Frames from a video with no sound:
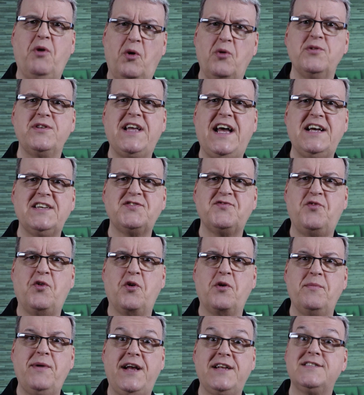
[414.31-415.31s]
old-ass
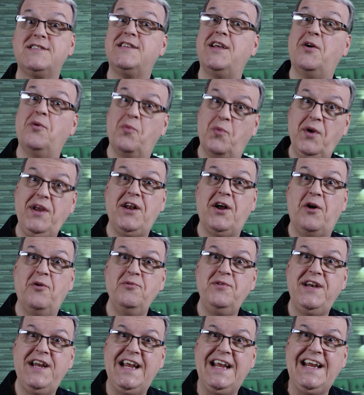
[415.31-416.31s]
formats that we
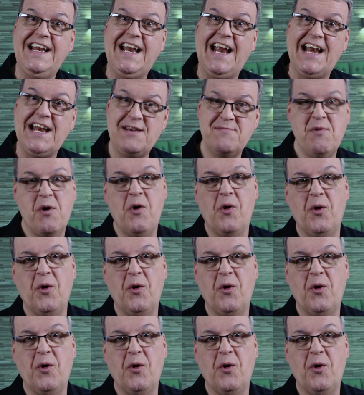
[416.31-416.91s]
don't need anymore.